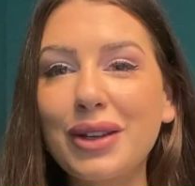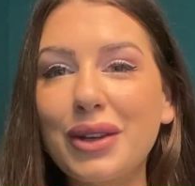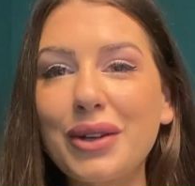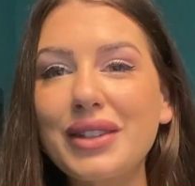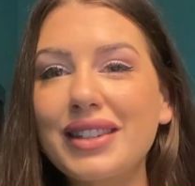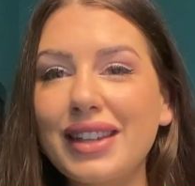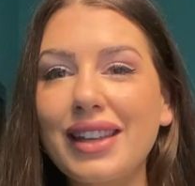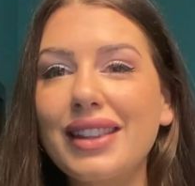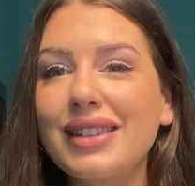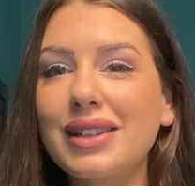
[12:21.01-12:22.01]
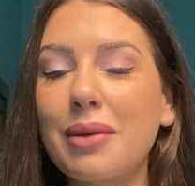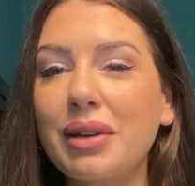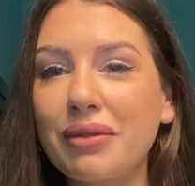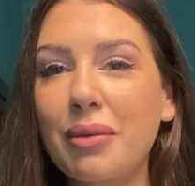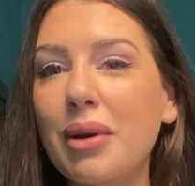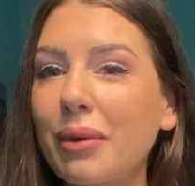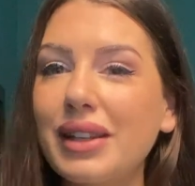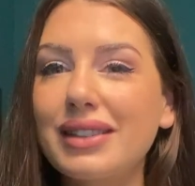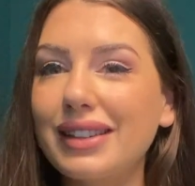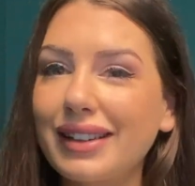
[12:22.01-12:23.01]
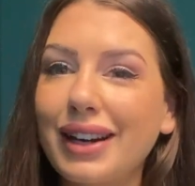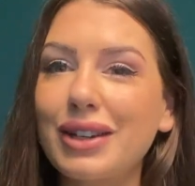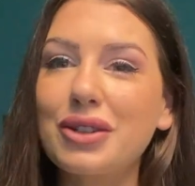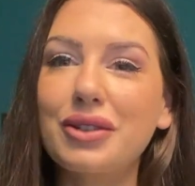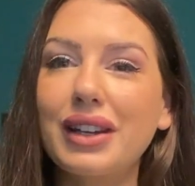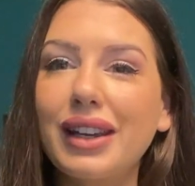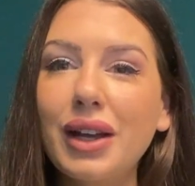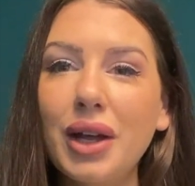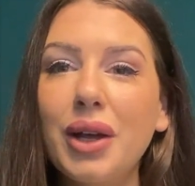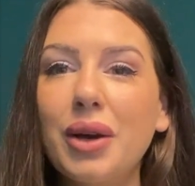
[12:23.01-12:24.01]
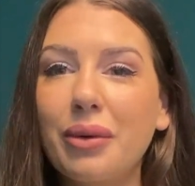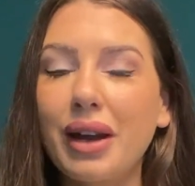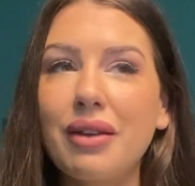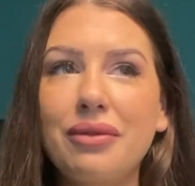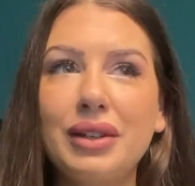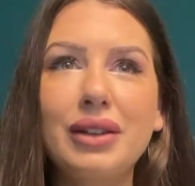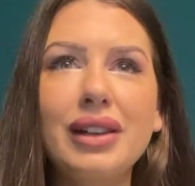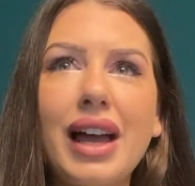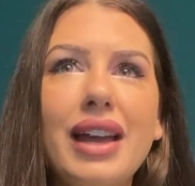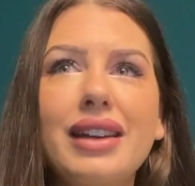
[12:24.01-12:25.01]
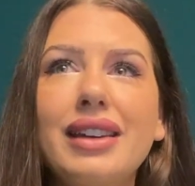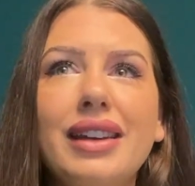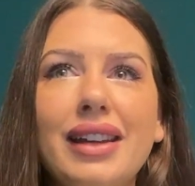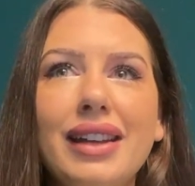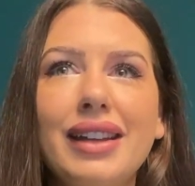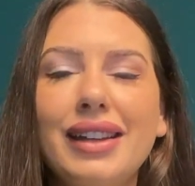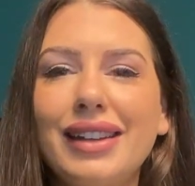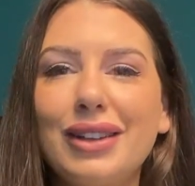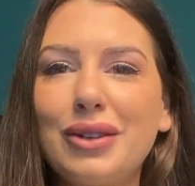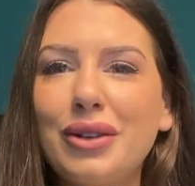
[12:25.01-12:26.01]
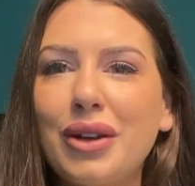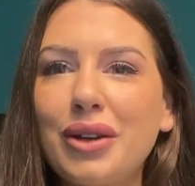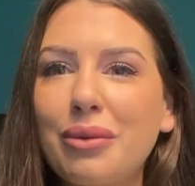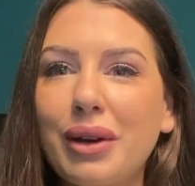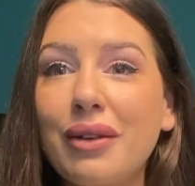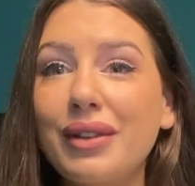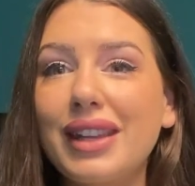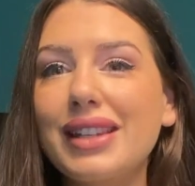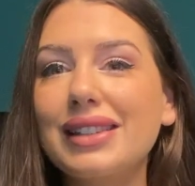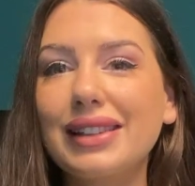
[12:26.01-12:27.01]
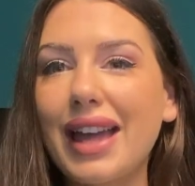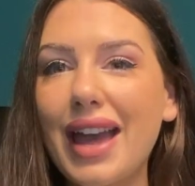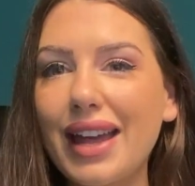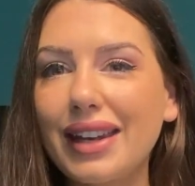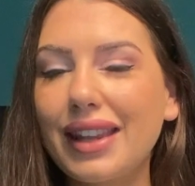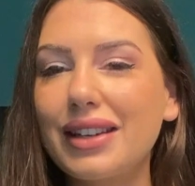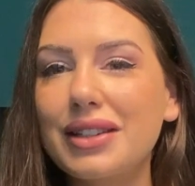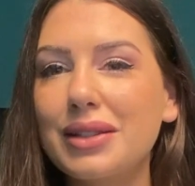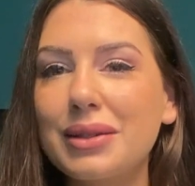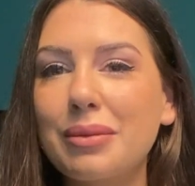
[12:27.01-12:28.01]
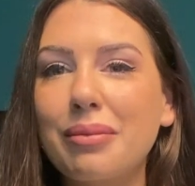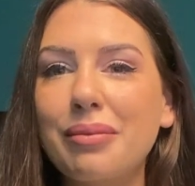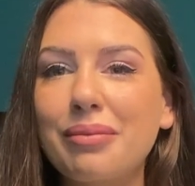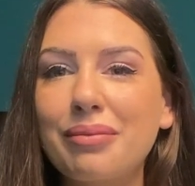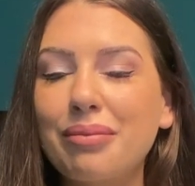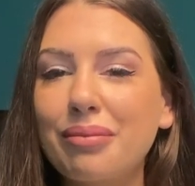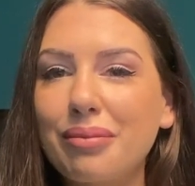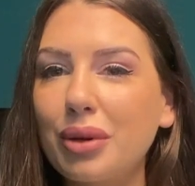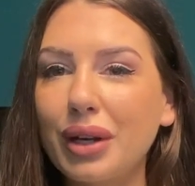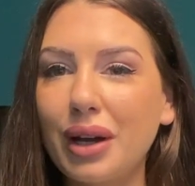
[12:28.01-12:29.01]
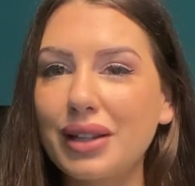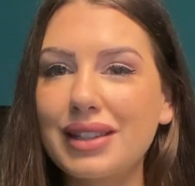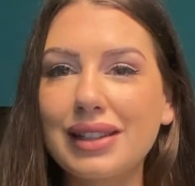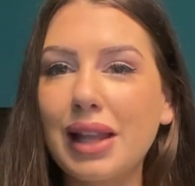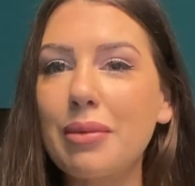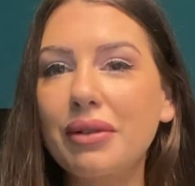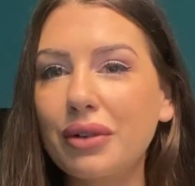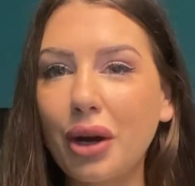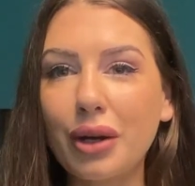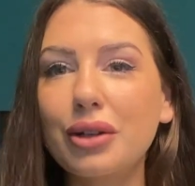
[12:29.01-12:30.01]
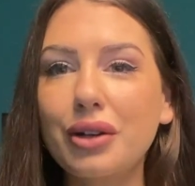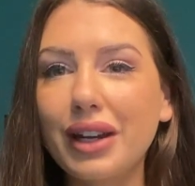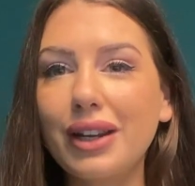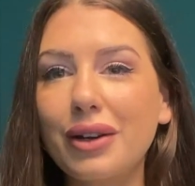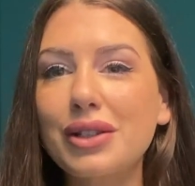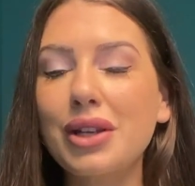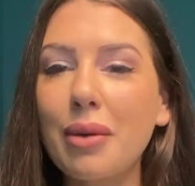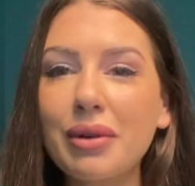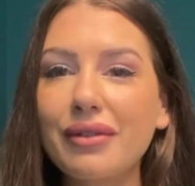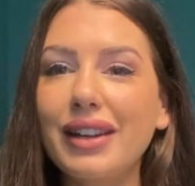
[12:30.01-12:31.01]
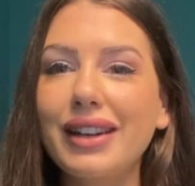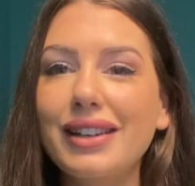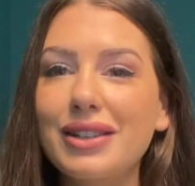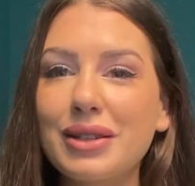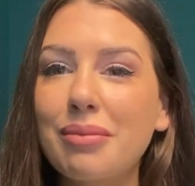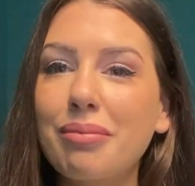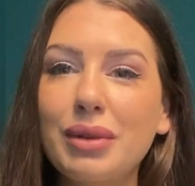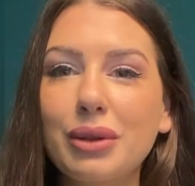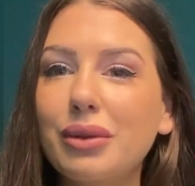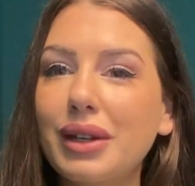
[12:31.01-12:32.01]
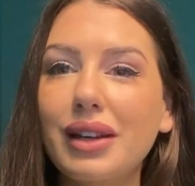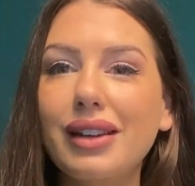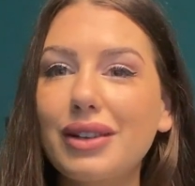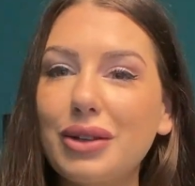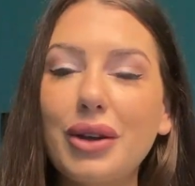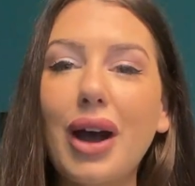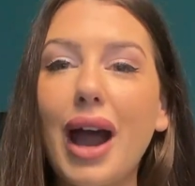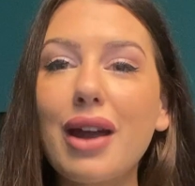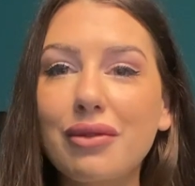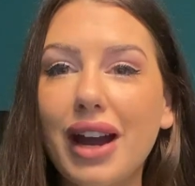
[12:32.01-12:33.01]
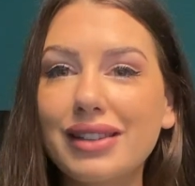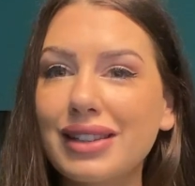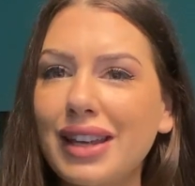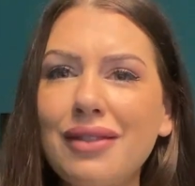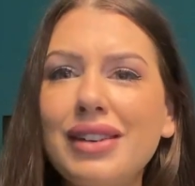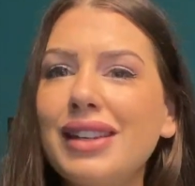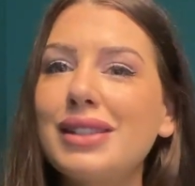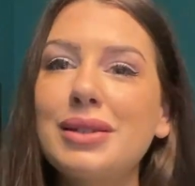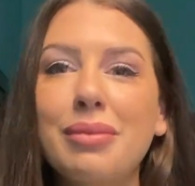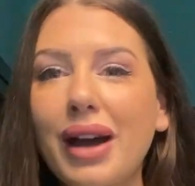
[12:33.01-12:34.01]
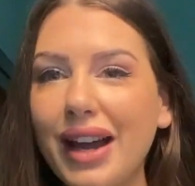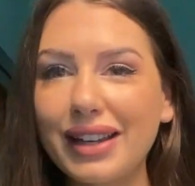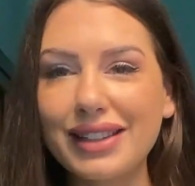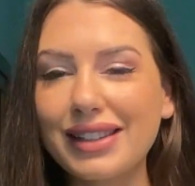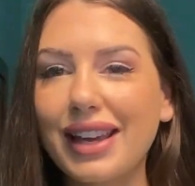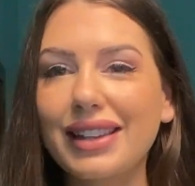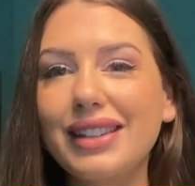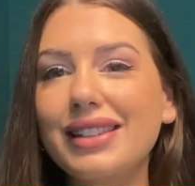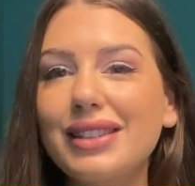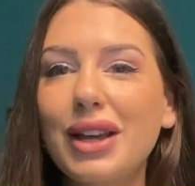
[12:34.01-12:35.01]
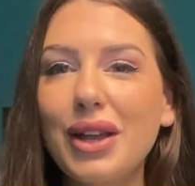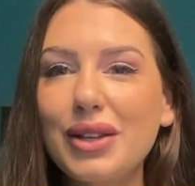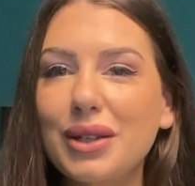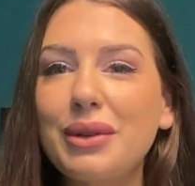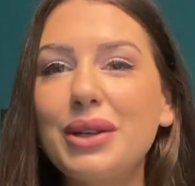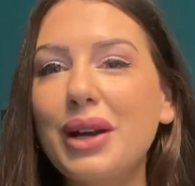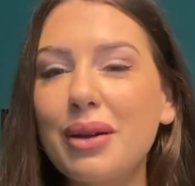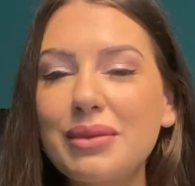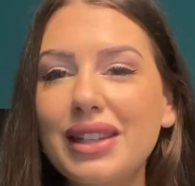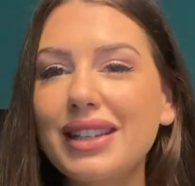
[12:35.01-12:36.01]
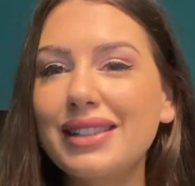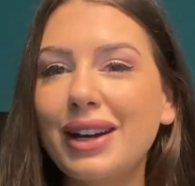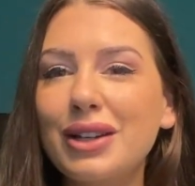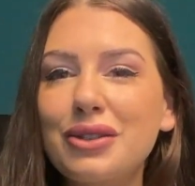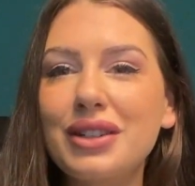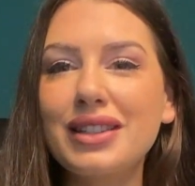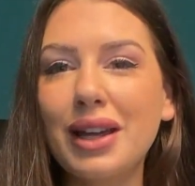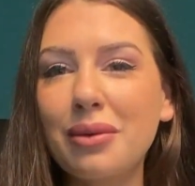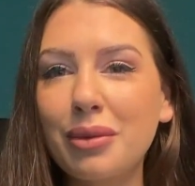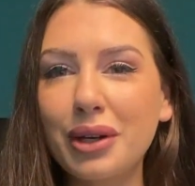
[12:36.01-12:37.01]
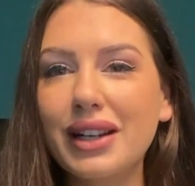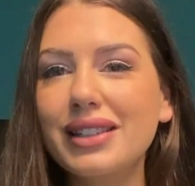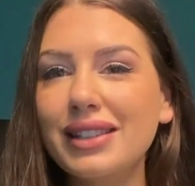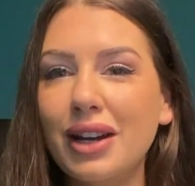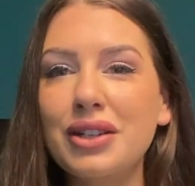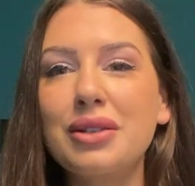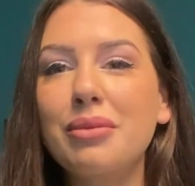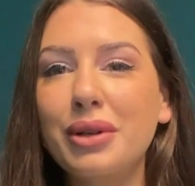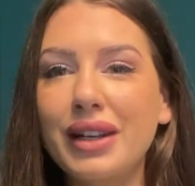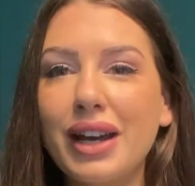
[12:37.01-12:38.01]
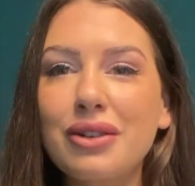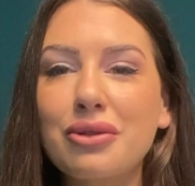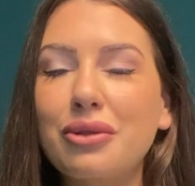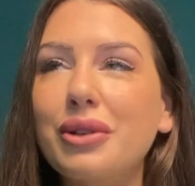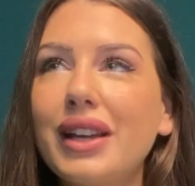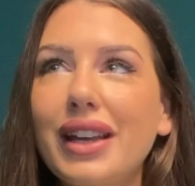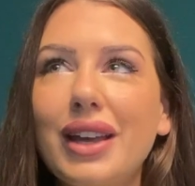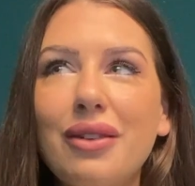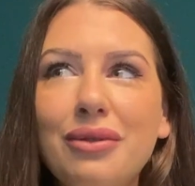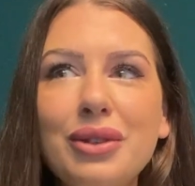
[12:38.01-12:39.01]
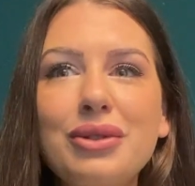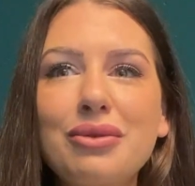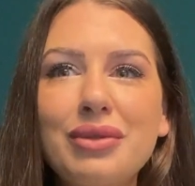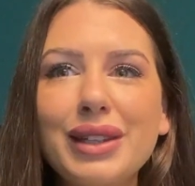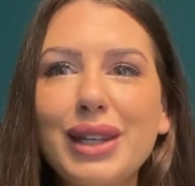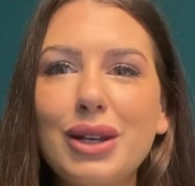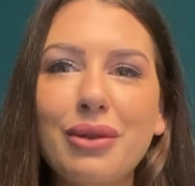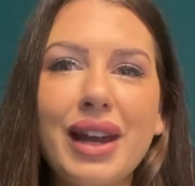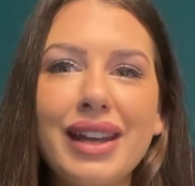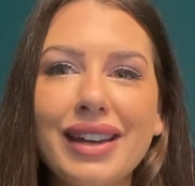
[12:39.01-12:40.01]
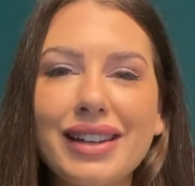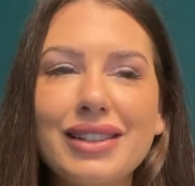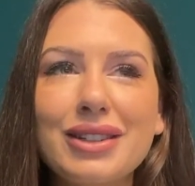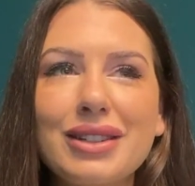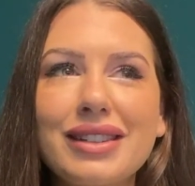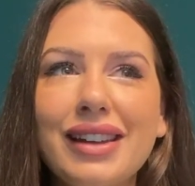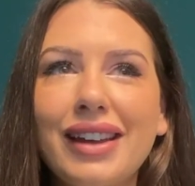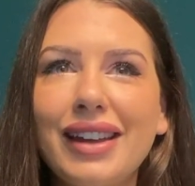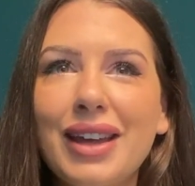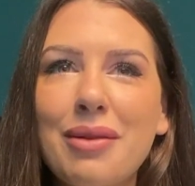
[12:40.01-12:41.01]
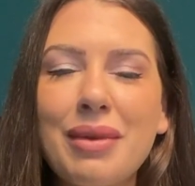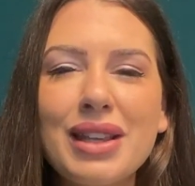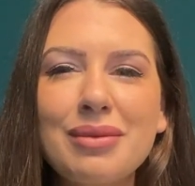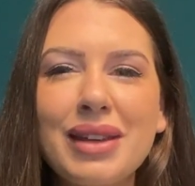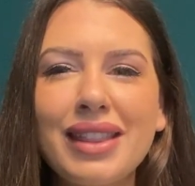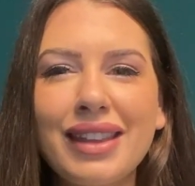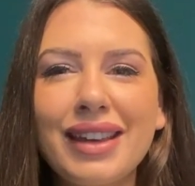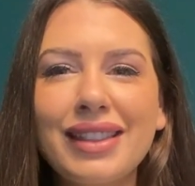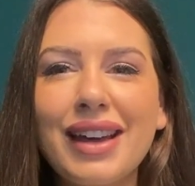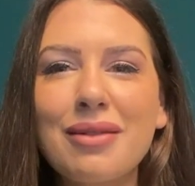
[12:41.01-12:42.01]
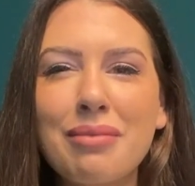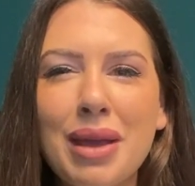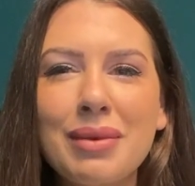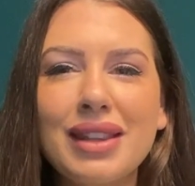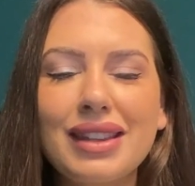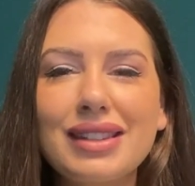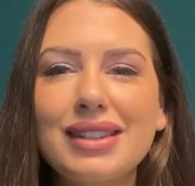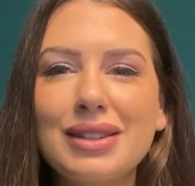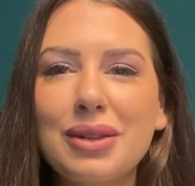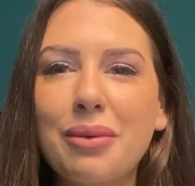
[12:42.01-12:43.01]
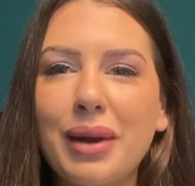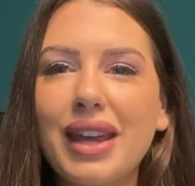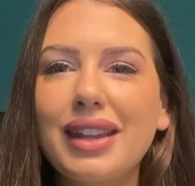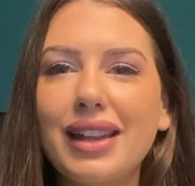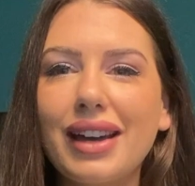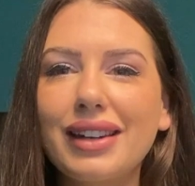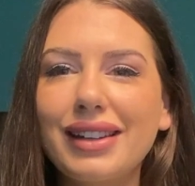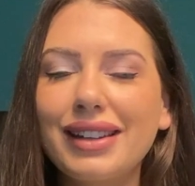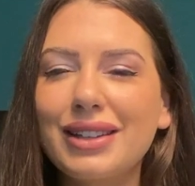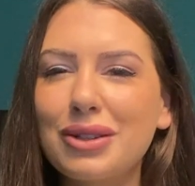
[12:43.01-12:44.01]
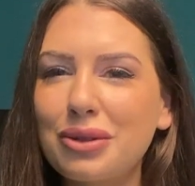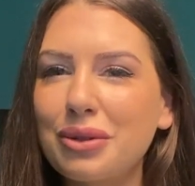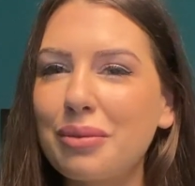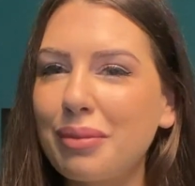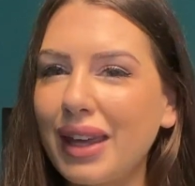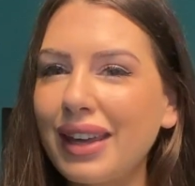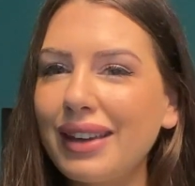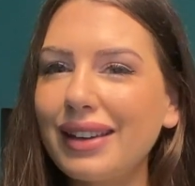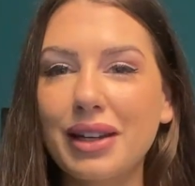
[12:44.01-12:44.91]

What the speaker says: You don't see this coming from a Western country where I feel like, you know, wherever there's land, they just put a slab of concrete on top of it and just build a new high rise. Even in Dubai, it's like this. So when you come to these countries that are more untouched, more natural, it feels really great. And it makes me think that maybe this is the way that it should be.